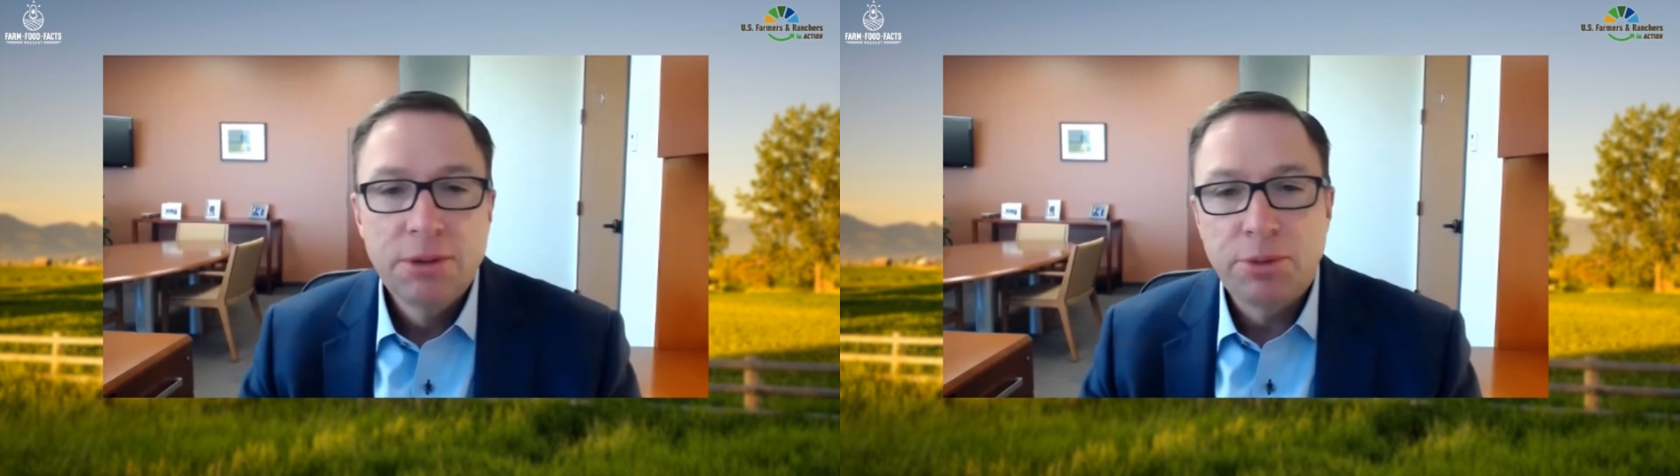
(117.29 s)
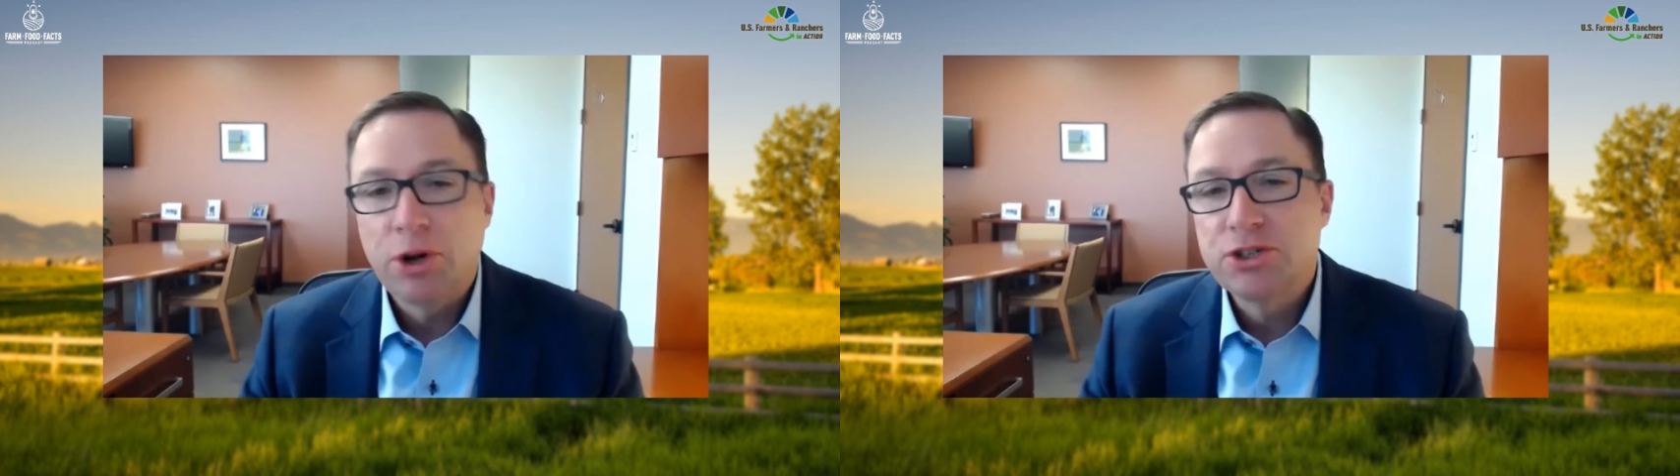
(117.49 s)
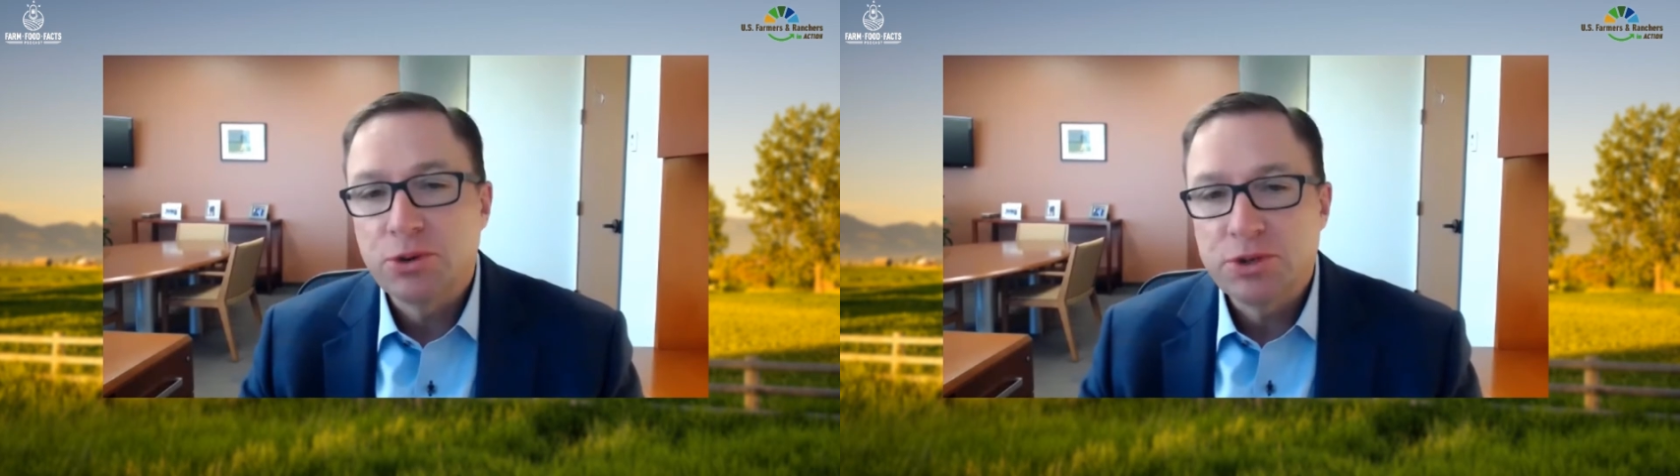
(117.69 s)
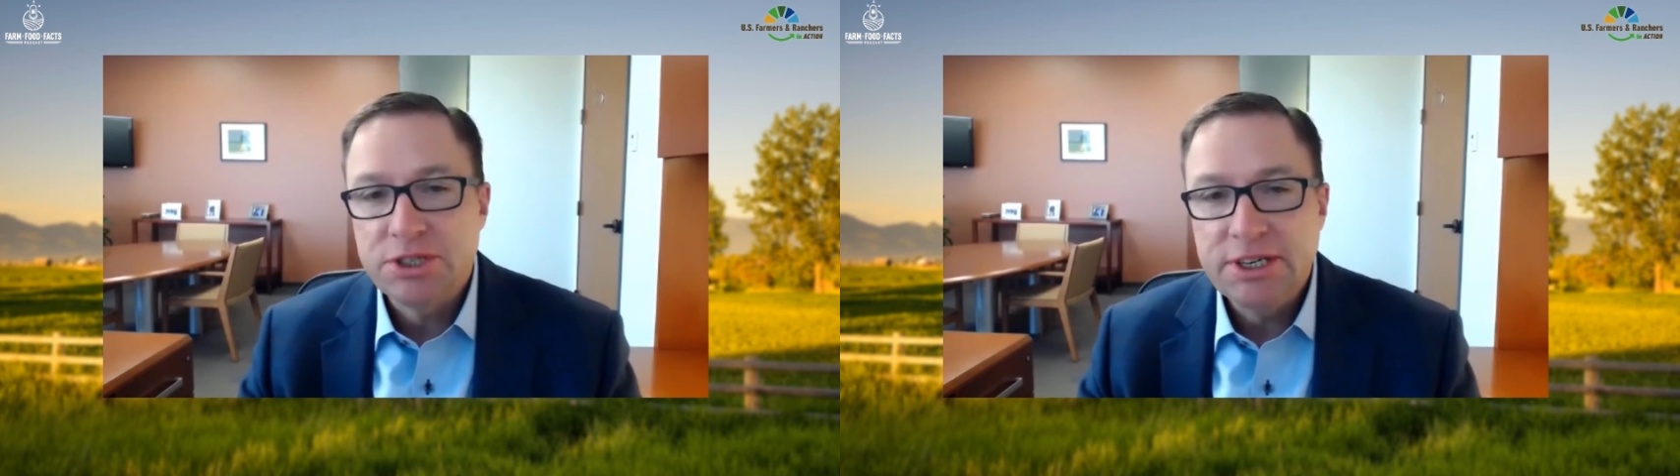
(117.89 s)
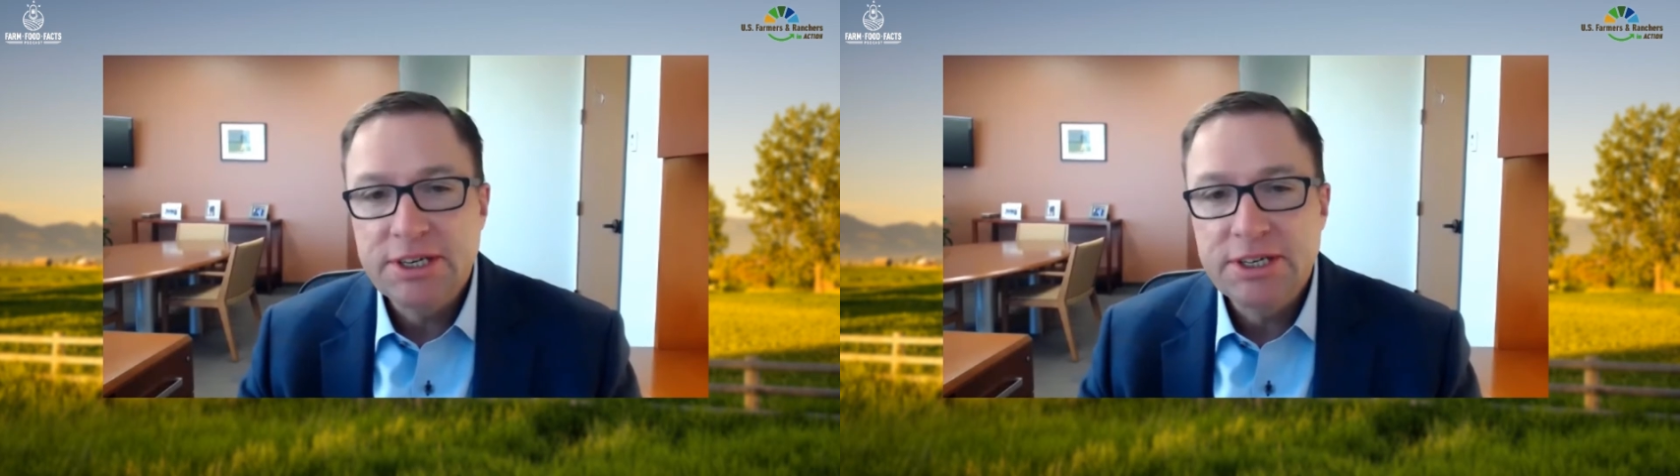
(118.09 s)
but also
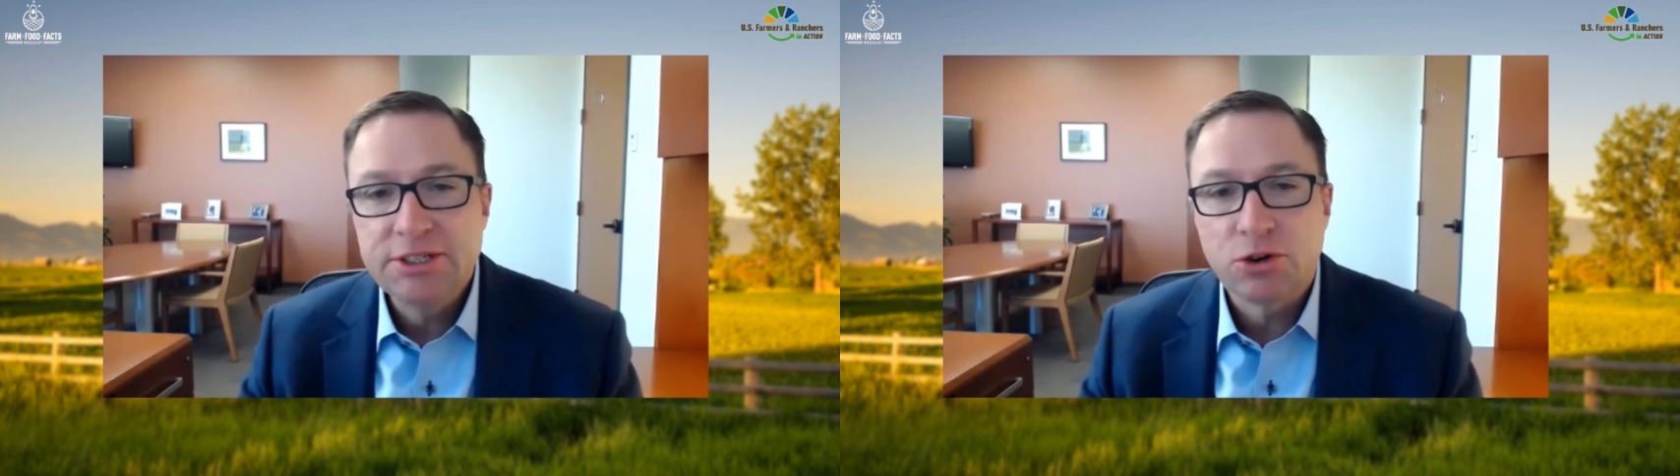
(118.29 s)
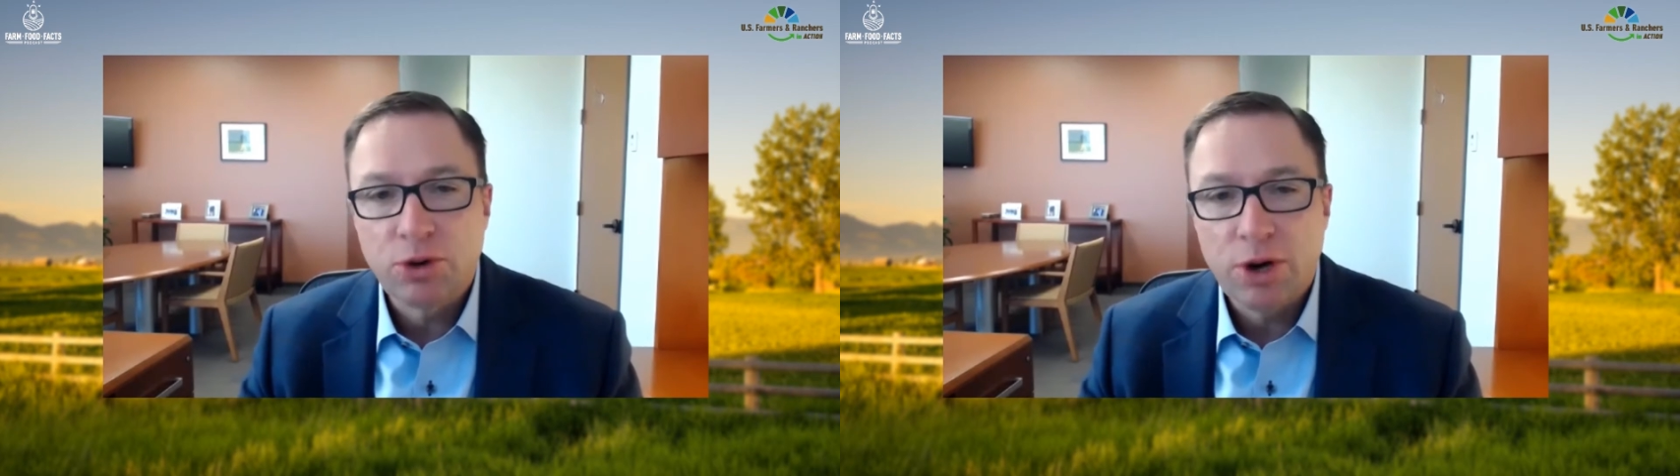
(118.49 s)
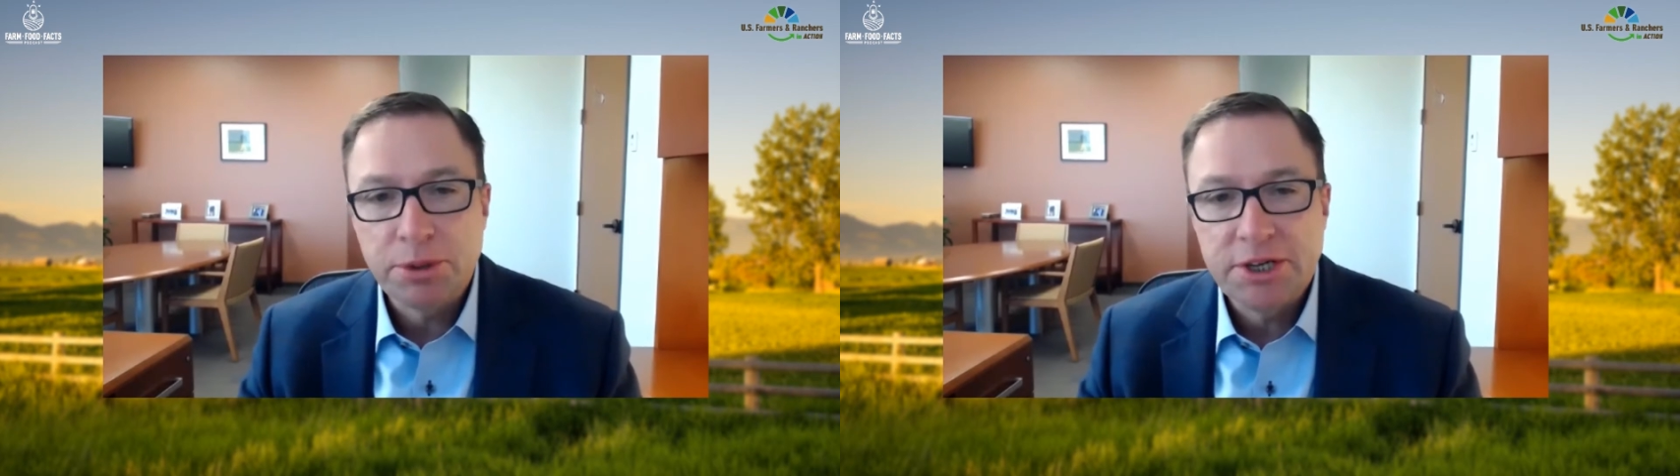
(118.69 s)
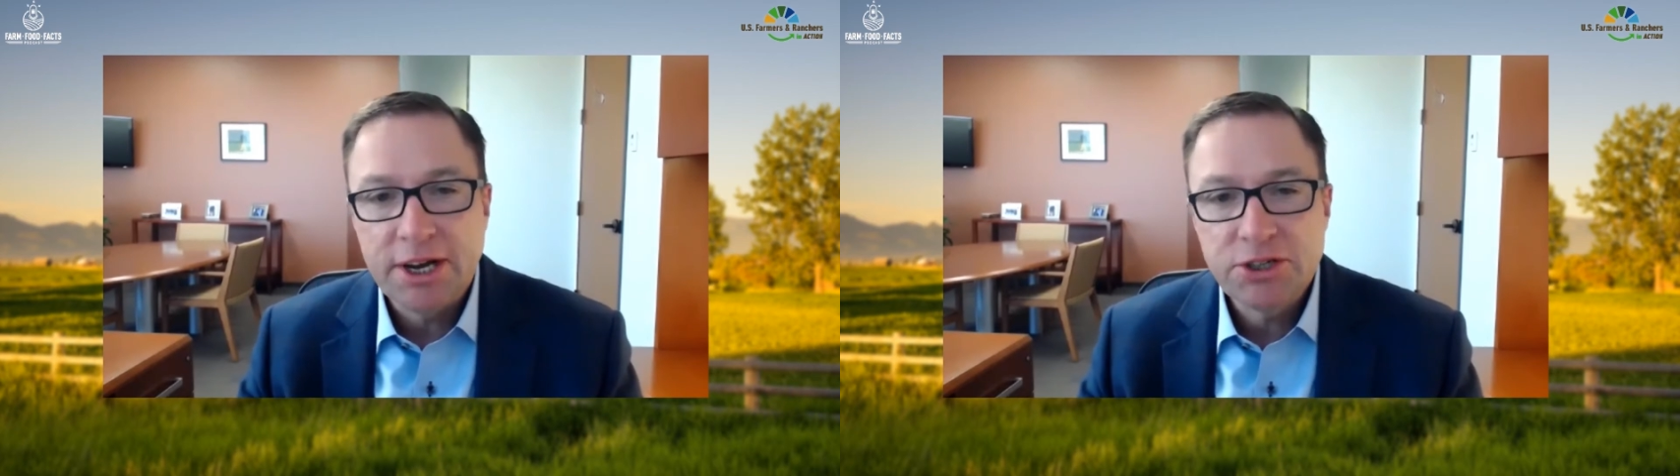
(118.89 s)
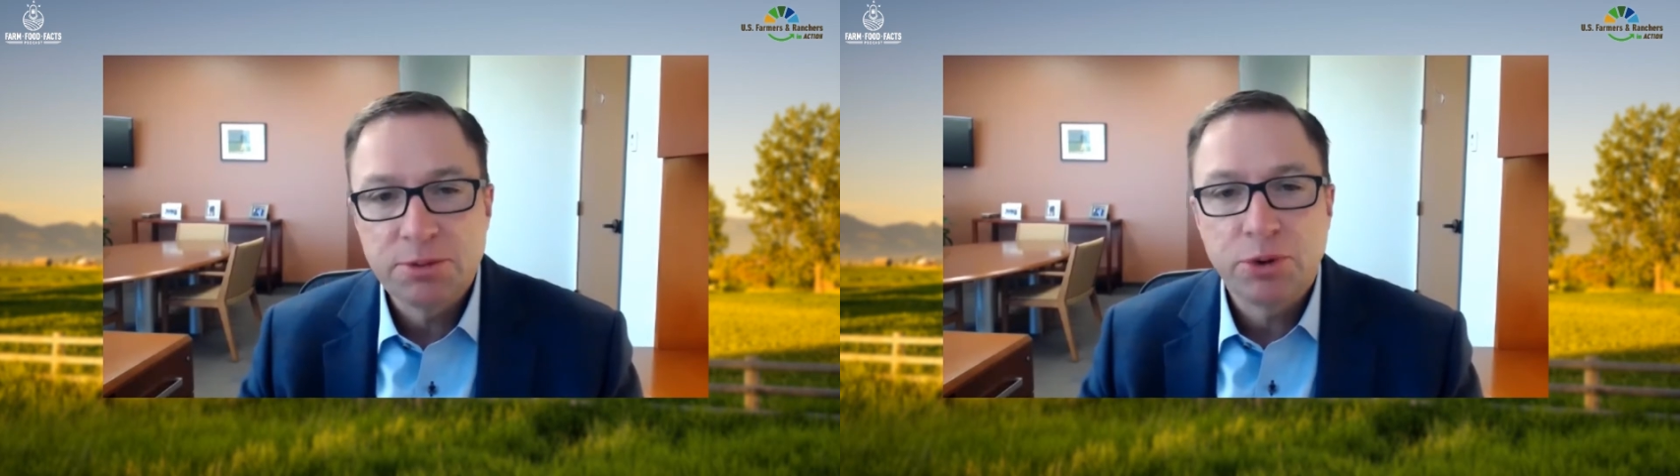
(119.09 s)
seeds and crop
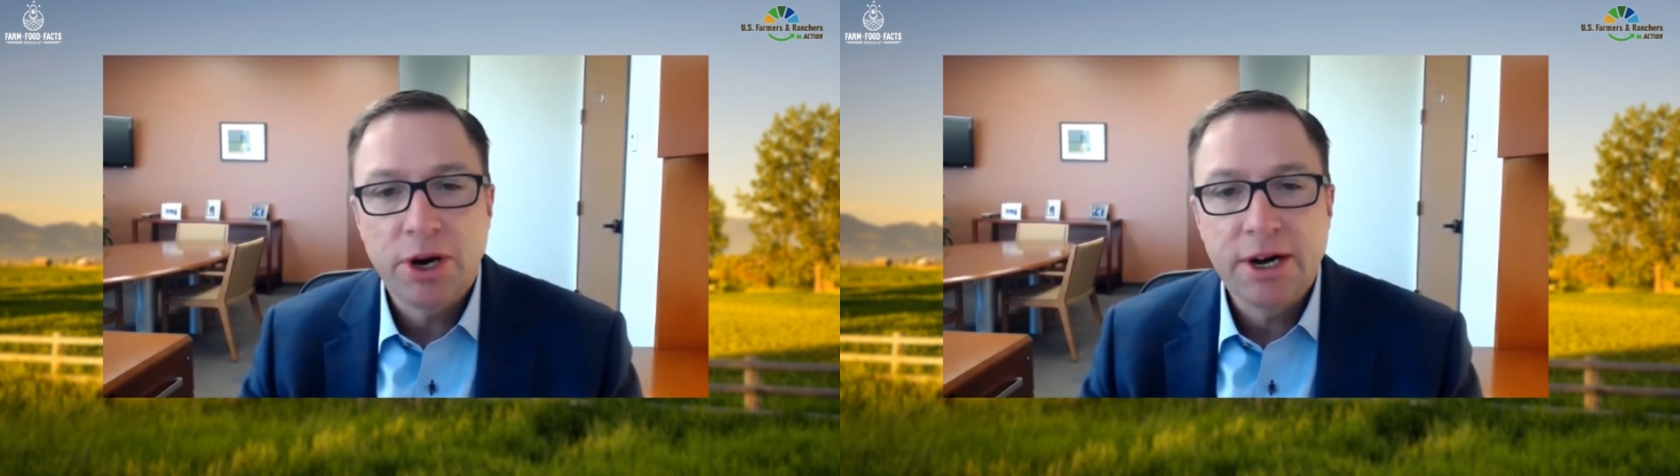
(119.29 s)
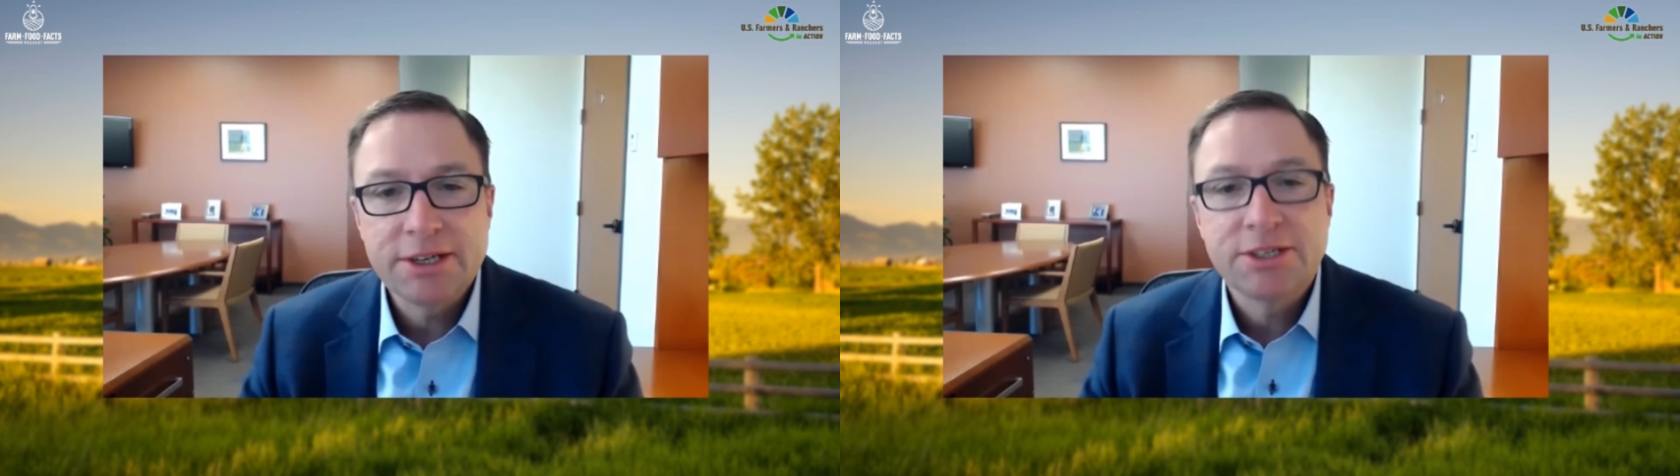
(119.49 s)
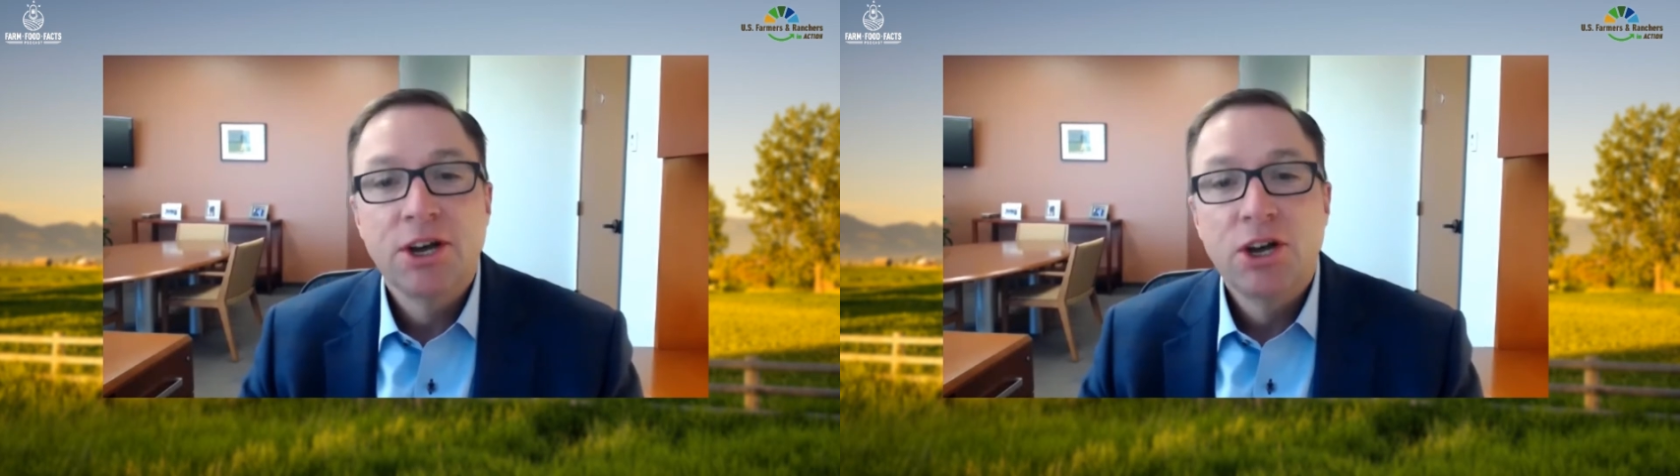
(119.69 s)
protection products,